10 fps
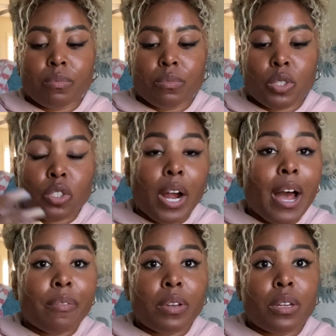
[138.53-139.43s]

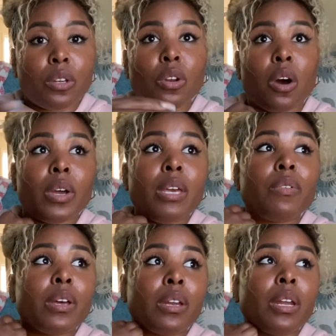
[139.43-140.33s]
striving, you know,
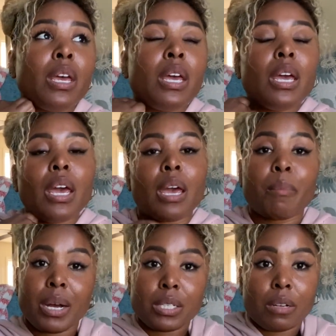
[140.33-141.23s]
even in
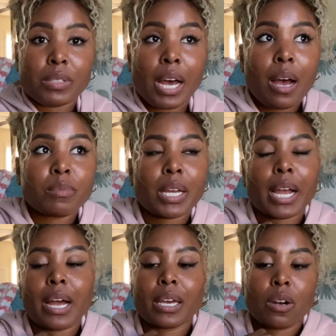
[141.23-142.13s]
my tough times,
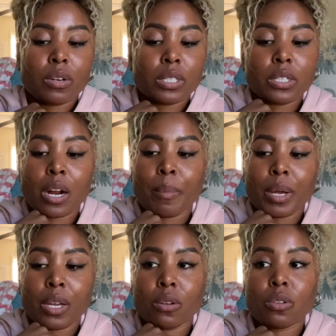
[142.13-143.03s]
like I get on Instagram, I
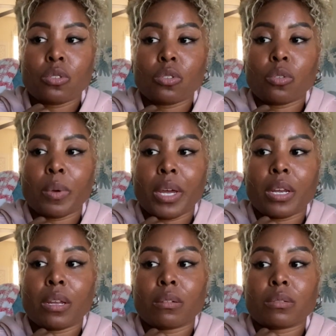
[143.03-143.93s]
get on YouTube, and
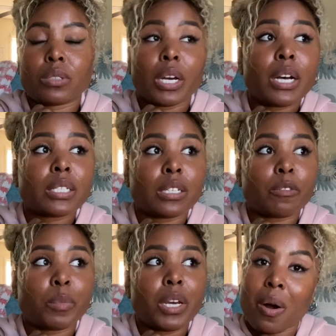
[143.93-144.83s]
it does
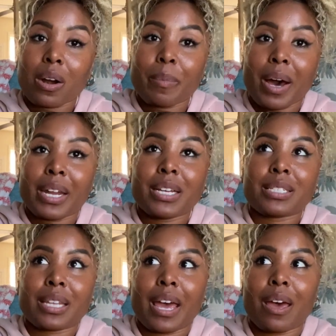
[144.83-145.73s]
lift me up. Part about it
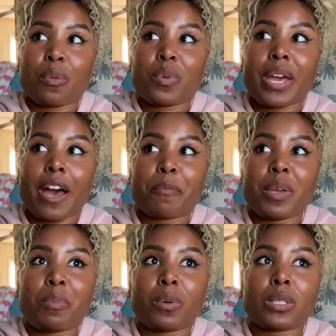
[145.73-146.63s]
is that we have
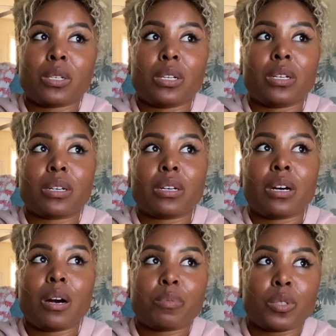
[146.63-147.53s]
people to look
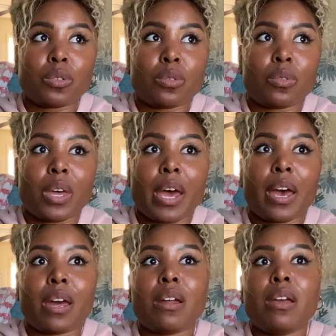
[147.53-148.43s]
up to
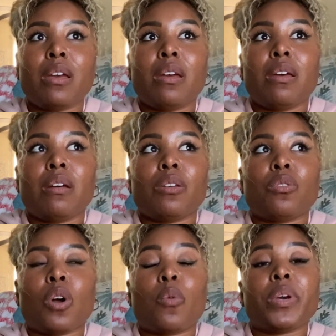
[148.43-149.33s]
that,
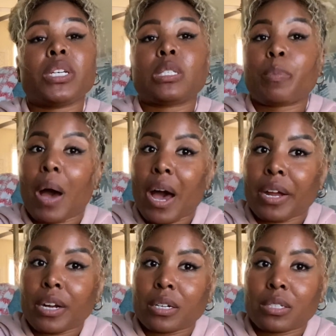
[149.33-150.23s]
you know, we
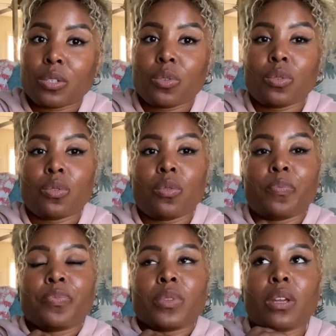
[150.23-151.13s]
aspire to
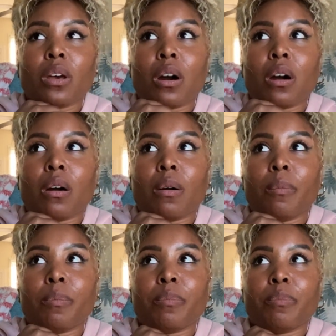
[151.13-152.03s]

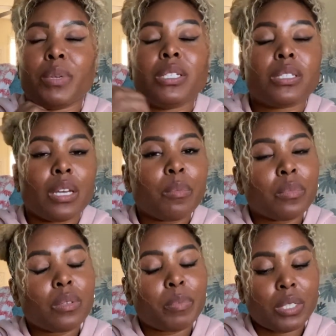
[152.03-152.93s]
um, be sim
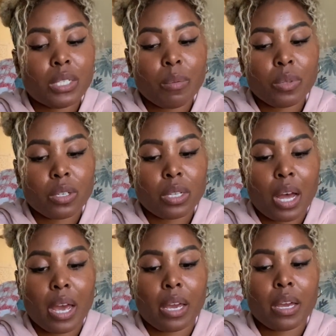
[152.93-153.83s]
be similar,
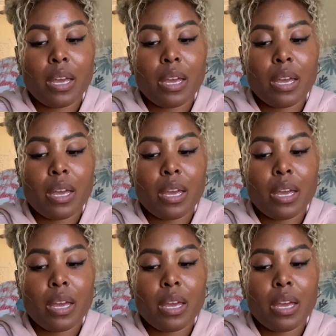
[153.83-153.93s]
like,